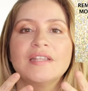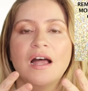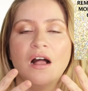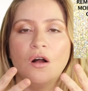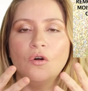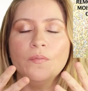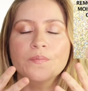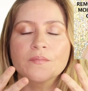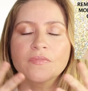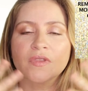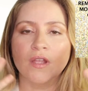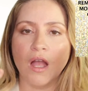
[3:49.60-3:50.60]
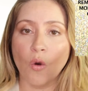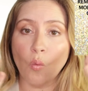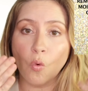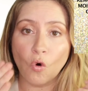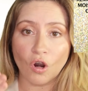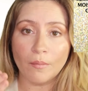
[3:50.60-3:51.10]
towel, a
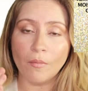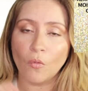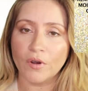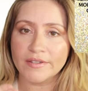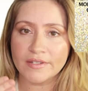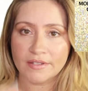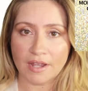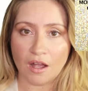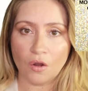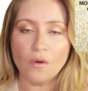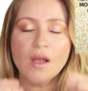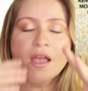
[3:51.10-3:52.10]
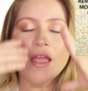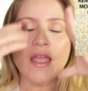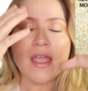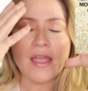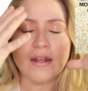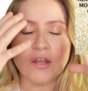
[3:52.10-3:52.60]
warm moist towel,
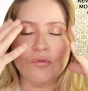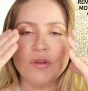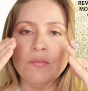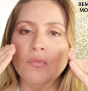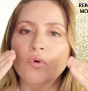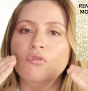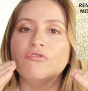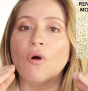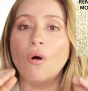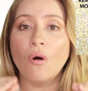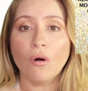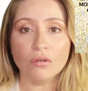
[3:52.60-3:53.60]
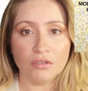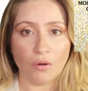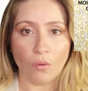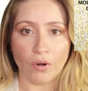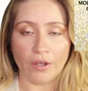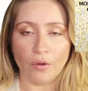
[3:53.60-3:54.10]
and I remove all the
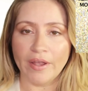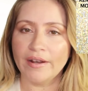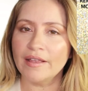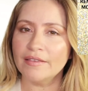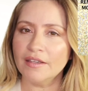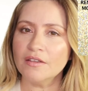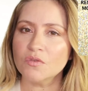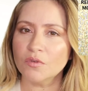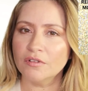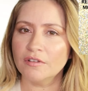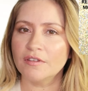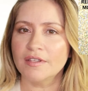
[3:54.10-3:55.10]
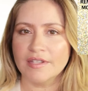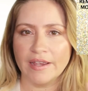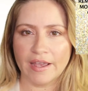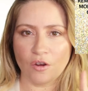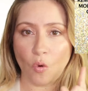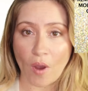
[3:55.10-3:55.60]
oil. And I think it's one of the things I
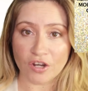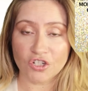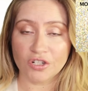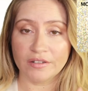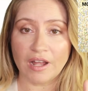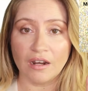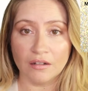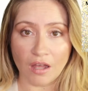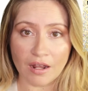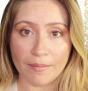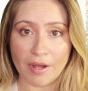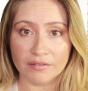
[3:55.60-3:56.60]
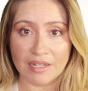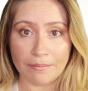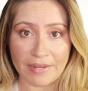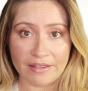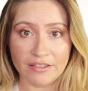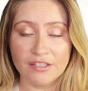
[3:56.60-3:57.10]
get questioned a lot about that
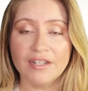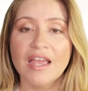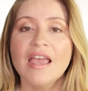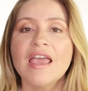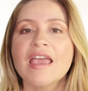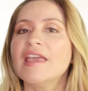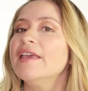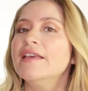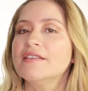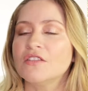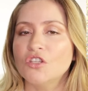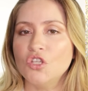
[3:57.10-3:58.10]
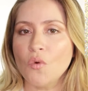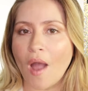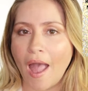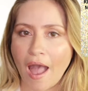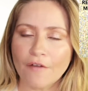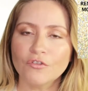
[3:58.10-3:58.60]
method, is you
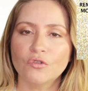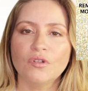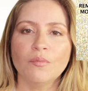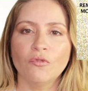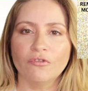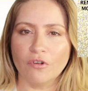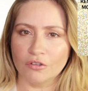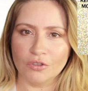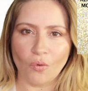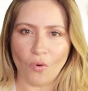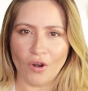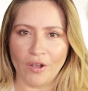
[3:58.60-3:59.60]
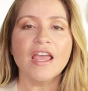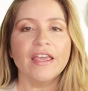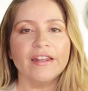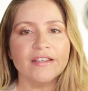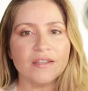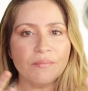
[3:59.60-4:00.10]
have to remove all the oil. It is